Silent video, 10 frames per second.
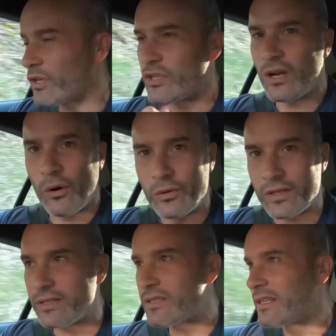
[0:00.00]

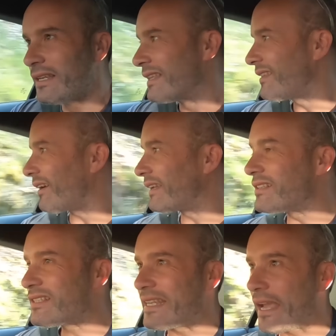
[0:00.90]
shoulders that I can
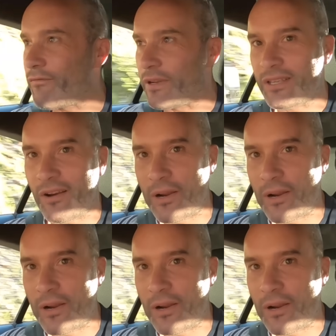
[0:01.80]
see every time I